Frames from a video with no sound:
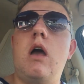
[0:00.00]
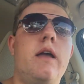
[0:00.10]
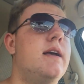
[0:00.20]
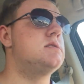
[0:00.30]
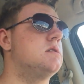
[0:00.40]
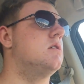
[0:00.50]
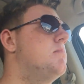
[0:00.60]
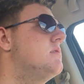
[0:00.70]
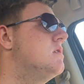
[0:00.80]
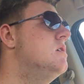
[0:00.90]
I guess they're
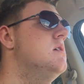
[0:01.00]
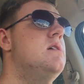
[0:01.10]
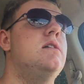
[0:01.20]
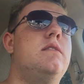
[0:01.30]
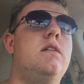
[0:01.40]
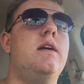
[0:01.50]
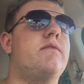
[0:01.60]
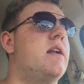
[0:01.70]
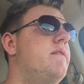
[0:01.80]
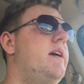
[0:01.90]
open. They're like
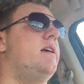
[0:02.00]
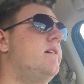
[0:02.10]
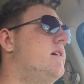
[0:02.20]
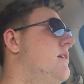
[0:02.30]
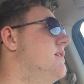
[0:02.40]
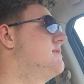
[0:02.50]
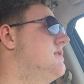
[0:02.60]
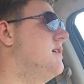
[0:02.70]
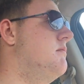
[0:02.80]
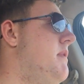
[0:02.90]
renovating and it's
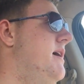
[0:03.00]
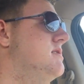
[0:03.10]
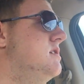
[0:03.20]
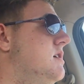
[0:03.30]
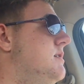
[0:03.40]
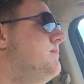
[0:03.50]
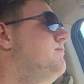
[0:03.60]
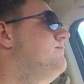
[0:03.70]
like a mess here.